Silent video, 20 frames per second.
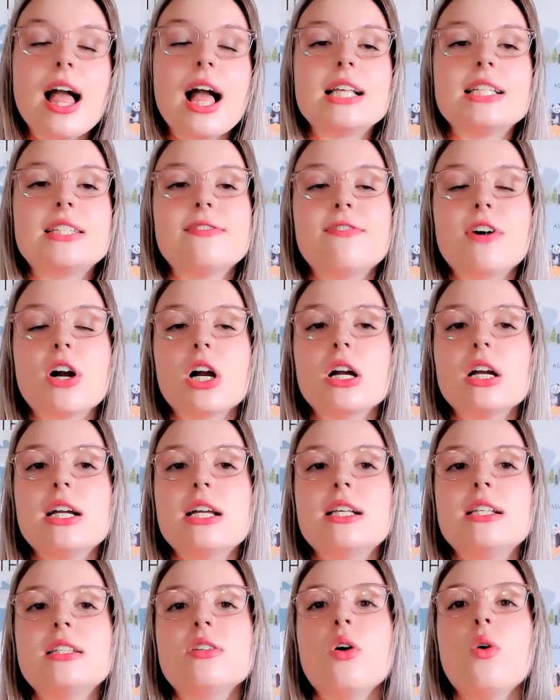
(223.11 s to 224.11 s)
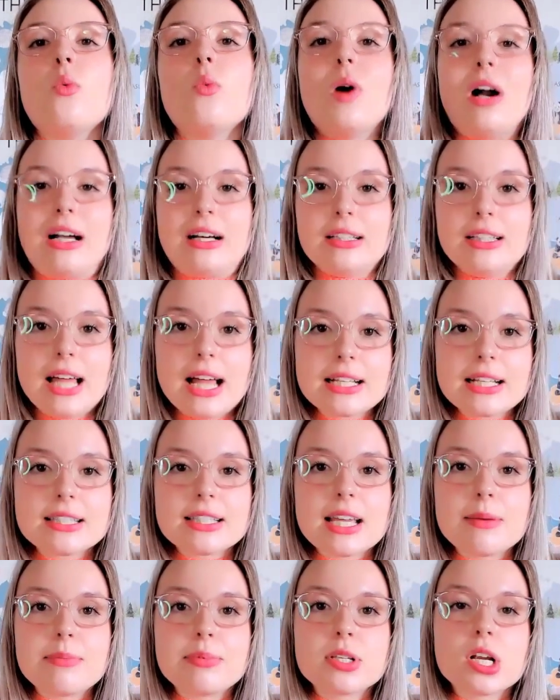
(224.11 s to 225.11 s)
as far as what class
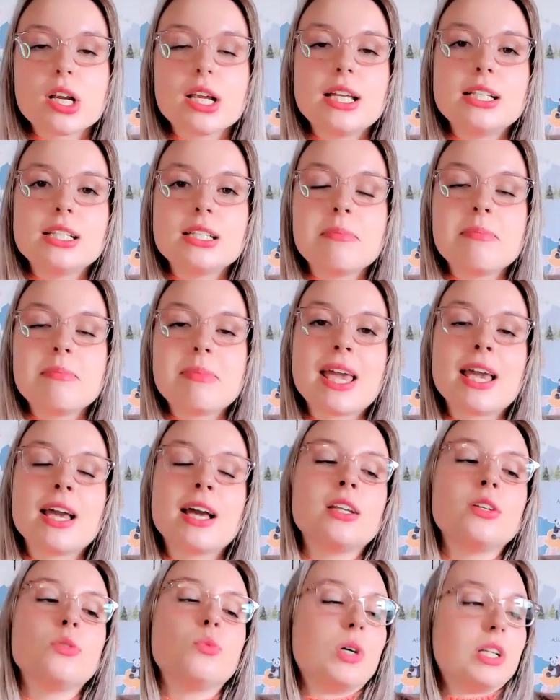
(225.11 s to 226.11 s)
types are in demand,